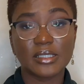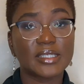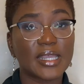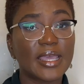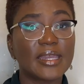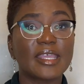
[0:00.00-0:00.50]

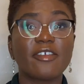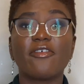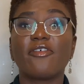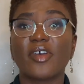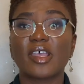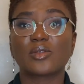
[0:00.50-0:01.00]
then
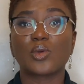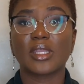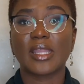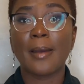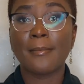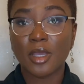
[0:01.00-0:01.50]
invest with
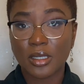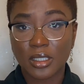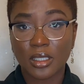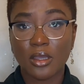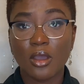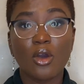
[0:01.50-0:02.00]
that
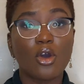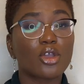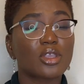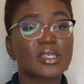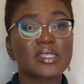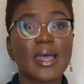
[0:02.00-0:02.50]
money or
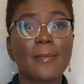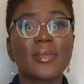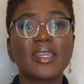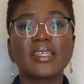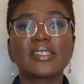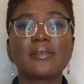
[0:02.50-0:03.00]
use that
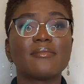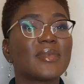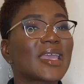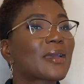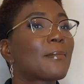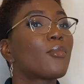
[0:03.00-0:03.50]
money to
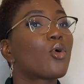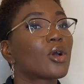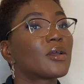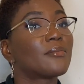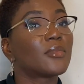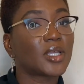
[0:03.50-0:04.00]
make
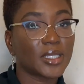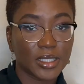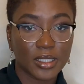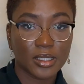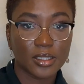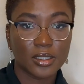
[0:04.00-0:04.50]
more money,